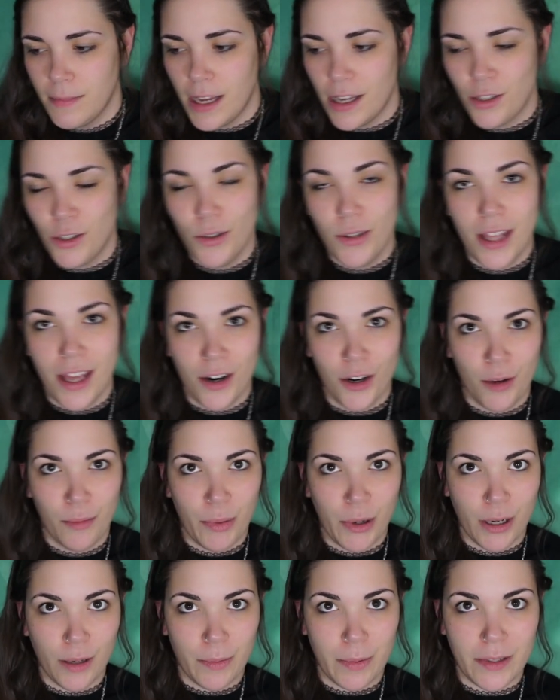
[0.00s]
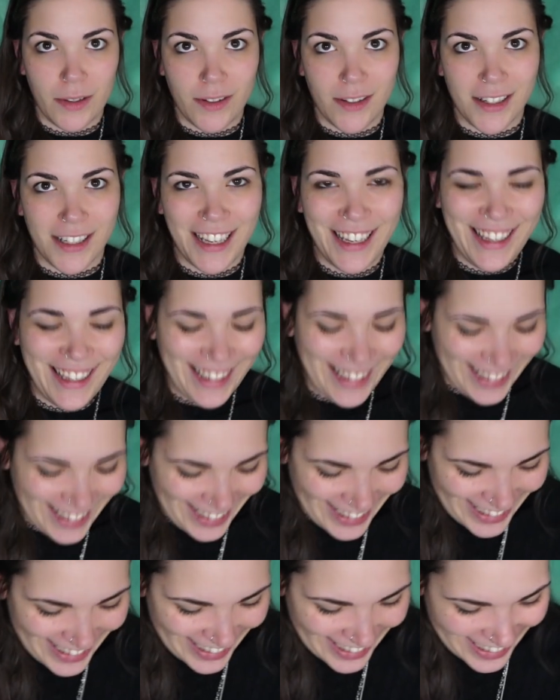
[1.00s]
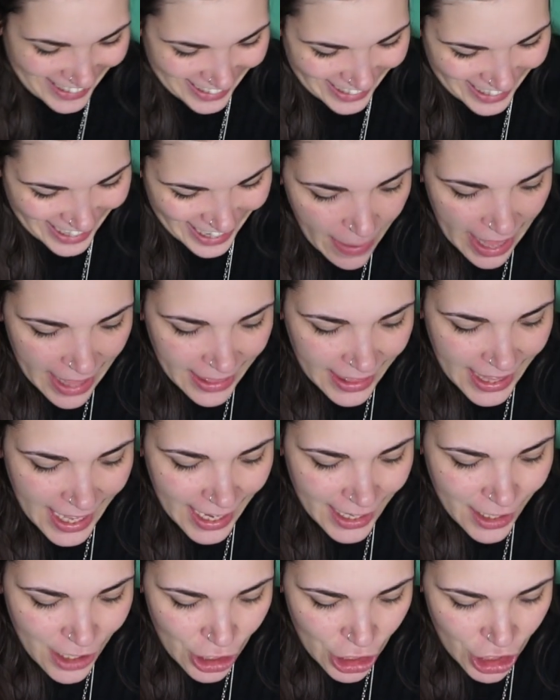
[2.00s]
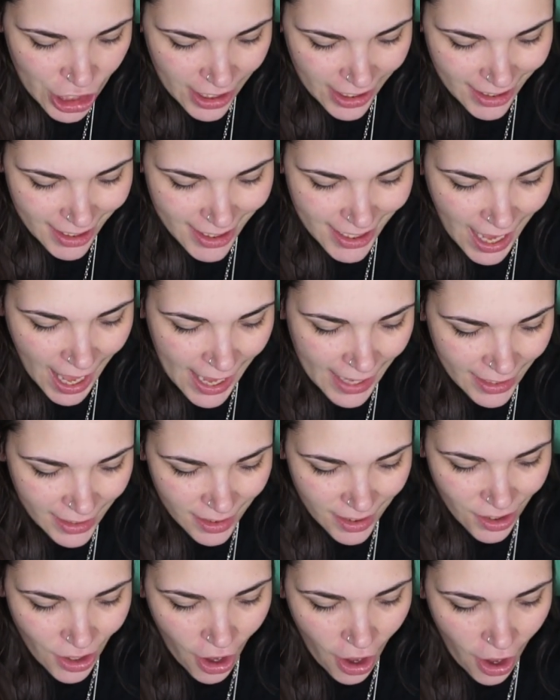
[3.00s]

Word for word: I do that on purpose. And then she signs